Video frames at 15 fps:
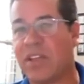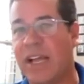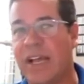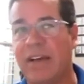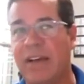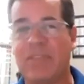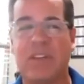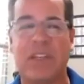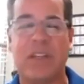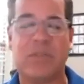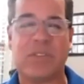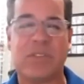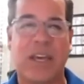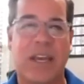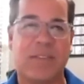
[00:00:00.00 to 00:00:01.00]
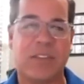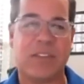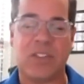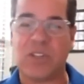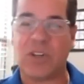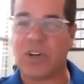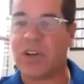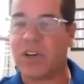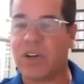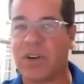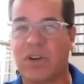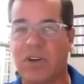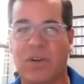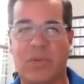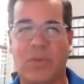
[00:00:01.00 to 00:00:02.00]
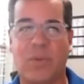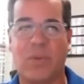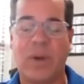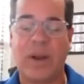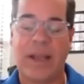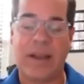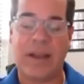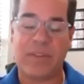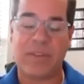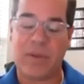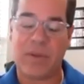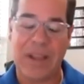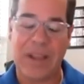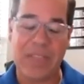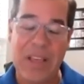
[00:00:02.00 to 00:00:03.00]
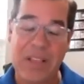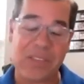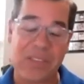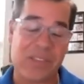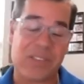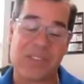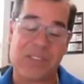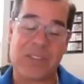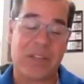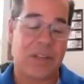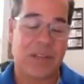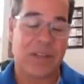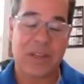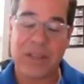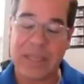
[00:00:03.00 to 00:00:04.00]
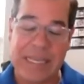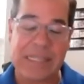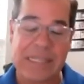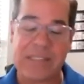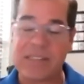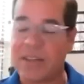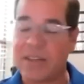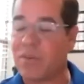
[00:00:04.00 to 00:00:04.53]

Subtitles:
left and he was kind of a jerk or what have you. And I think this is easy